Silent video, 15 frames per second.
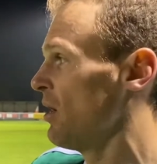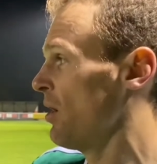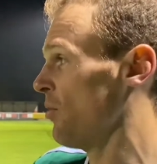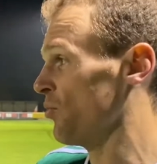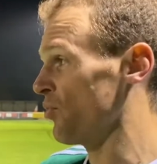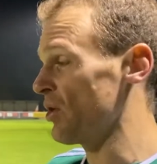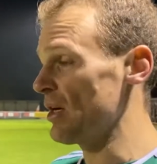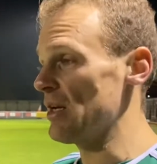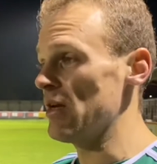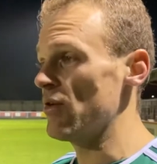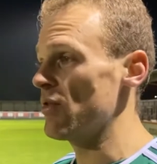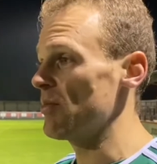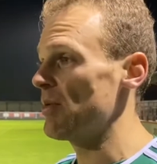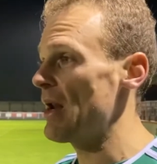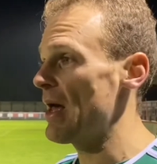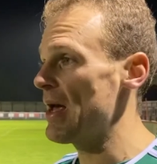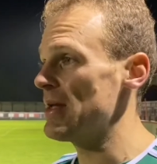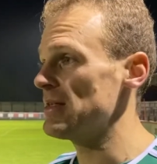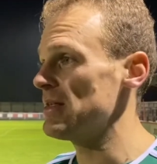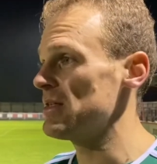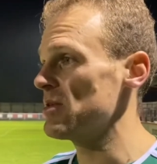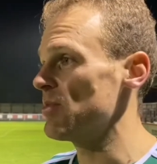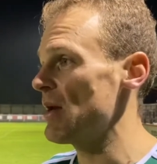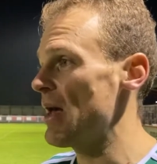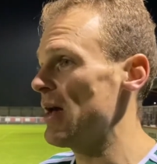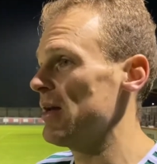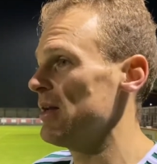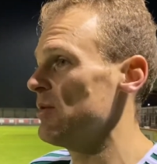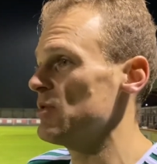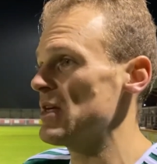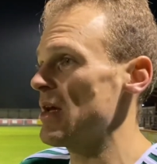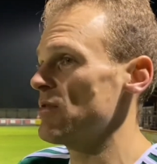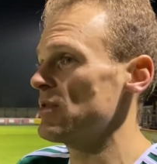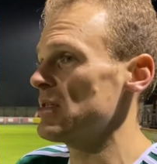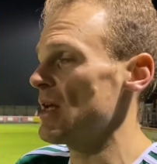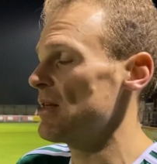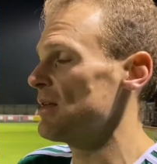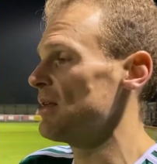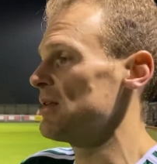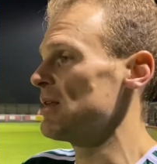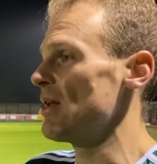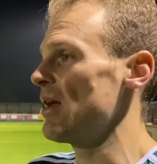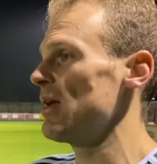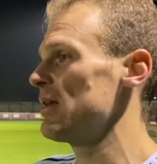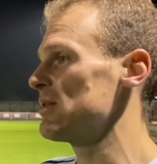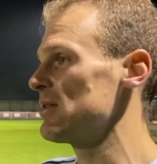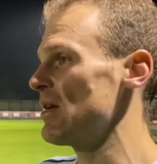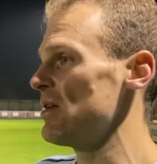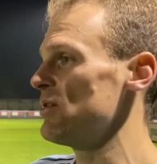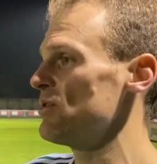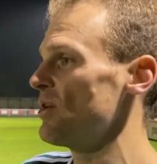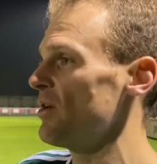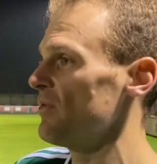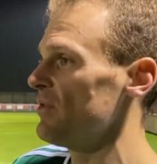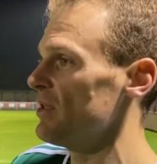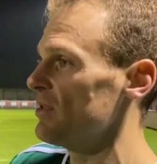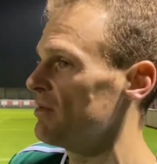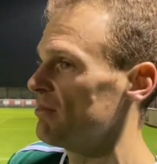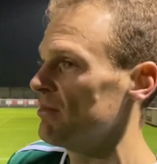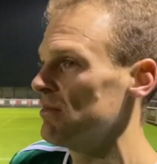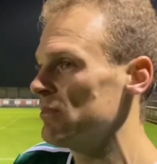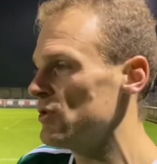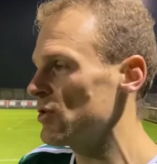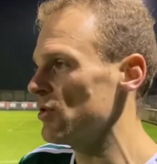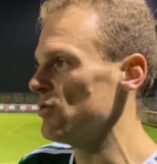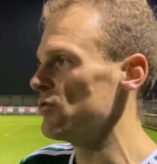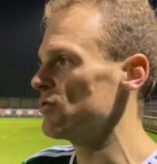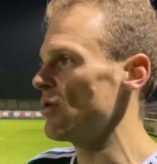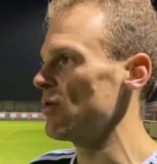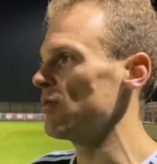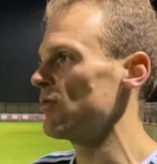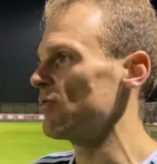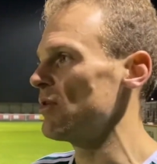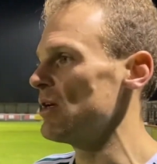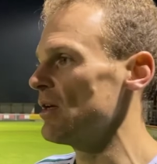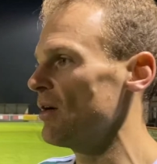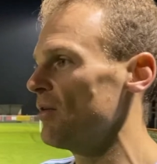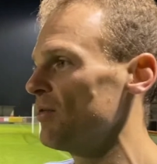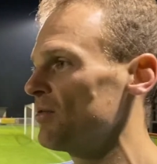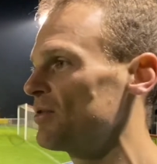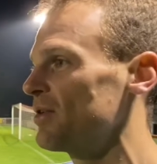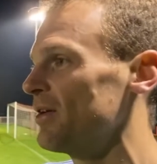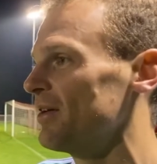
bringing other players into play. And he was outstanding today, as I say, deserved his 2/3 goals.